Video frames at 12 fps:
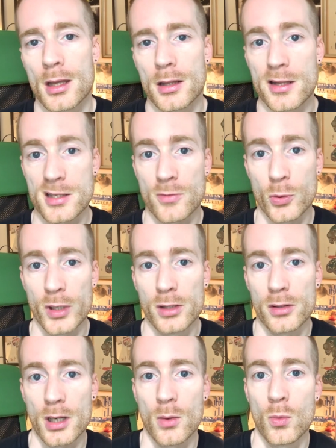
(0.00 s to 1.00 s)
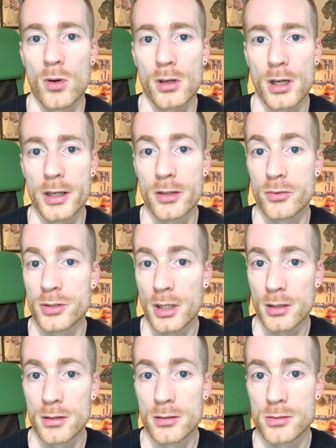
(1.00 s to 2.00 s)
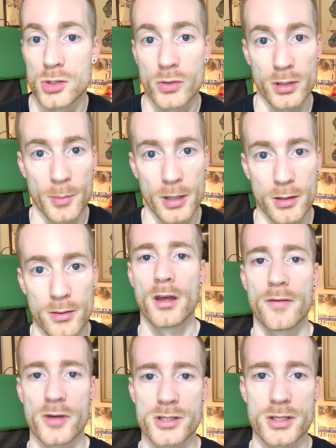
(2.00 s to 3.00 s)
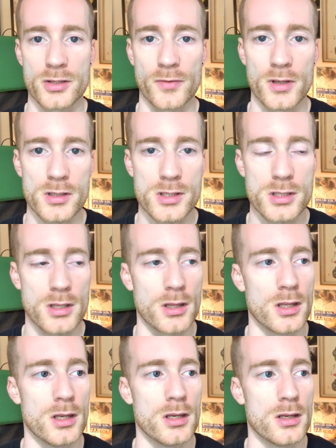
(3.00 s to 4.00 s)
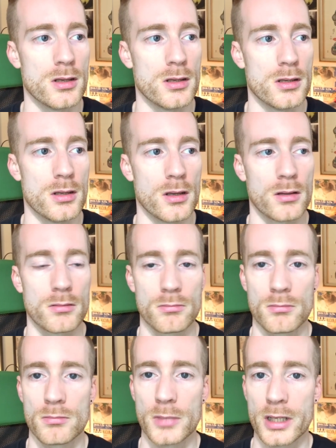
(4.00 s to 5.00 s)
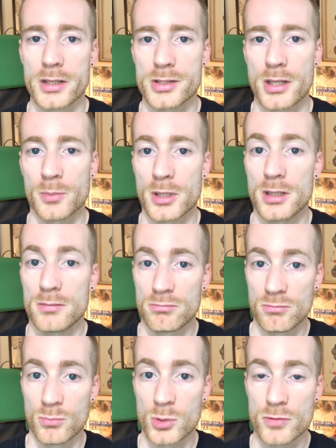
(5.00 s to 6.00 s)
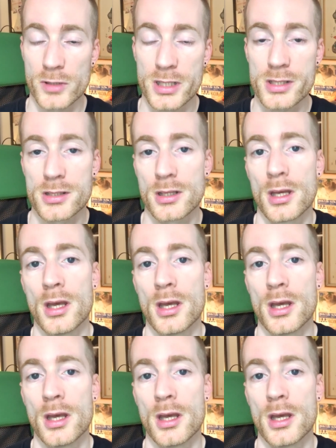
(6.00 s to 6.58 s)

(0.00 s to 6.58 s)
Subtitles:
Let's have a quick look at what I got done during the month. First things first, the latest update was released.